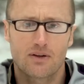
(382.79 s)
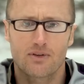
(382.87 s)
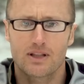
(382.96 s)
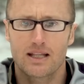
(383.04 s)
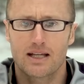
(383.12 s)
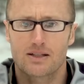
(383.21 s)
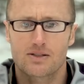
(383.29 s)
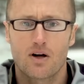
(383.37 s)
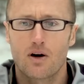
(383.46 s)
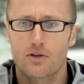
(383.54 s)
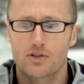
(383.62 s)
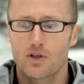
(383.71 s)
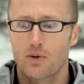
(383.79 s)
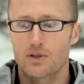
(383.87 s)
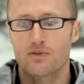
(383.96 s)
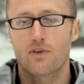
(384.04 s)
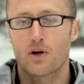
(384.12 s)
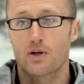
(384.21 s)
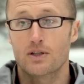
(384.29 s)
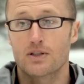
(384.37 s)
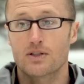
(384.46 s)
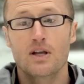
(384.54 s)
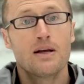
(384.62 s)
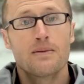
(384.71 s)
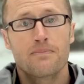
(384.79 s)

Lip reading: different things also as far as